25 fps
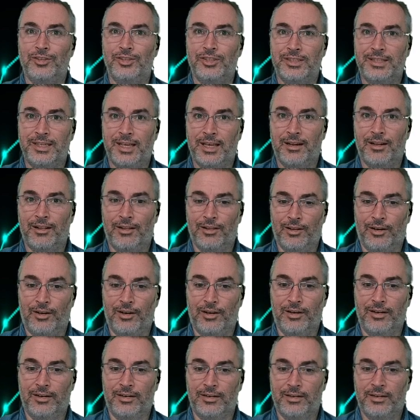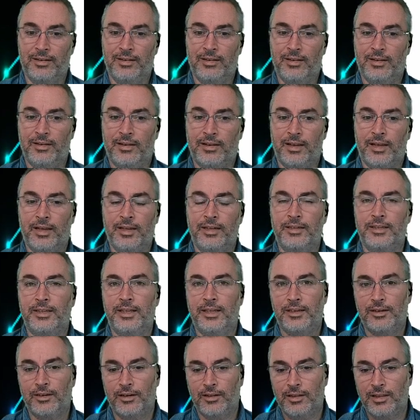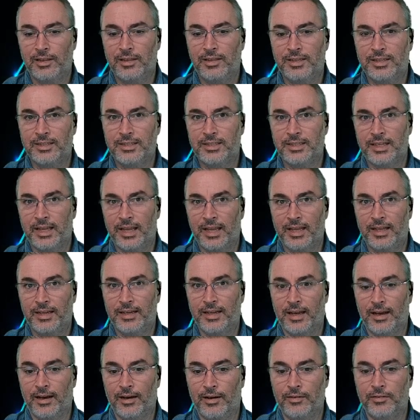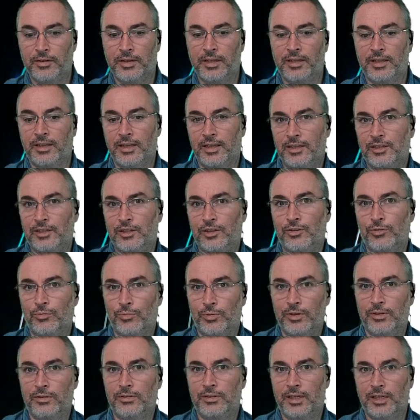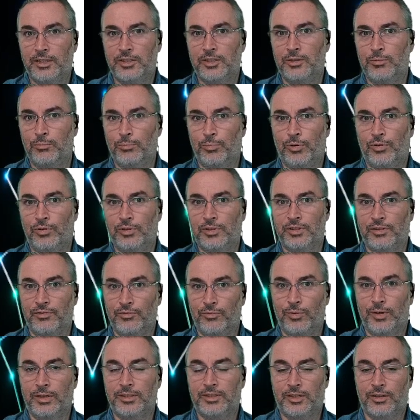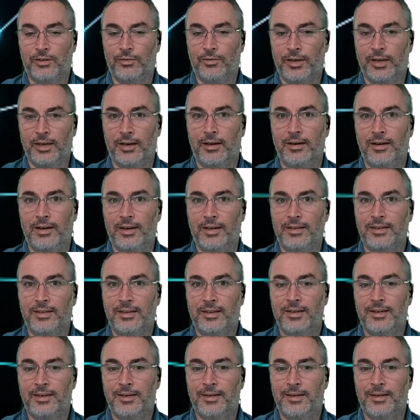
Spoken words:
just get along and dig all of this sand out and get to the real nuts and bolts of what's going on?